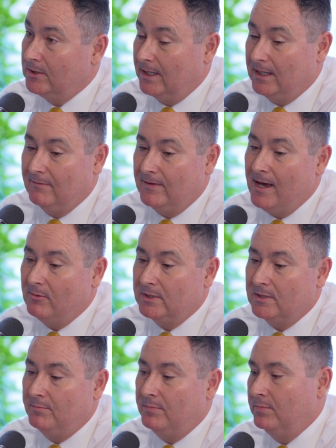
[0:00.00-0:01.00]
If that was
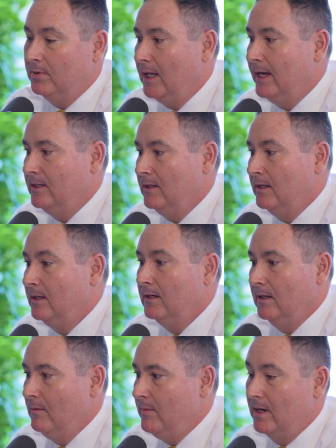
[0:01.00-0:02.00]
applied to
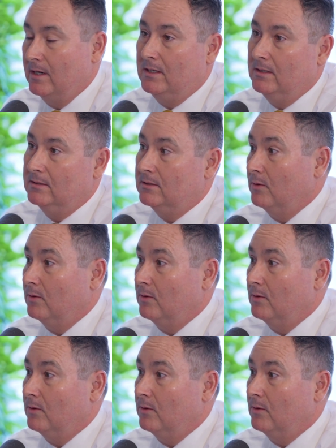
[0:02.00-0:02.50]
Americans